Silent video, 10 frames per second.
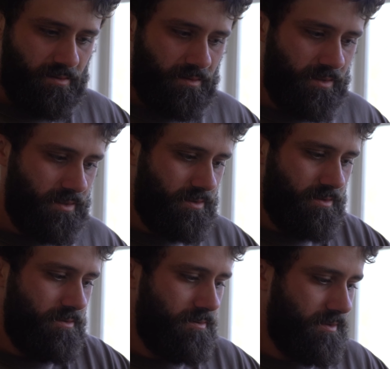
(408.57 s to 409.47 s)
like
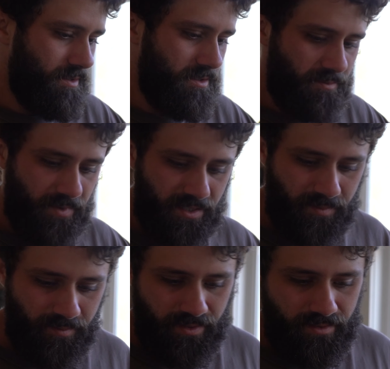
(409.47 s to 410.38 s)
so, and I just mix
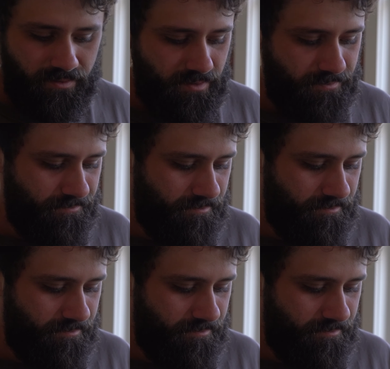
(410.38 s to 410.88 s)
my beans.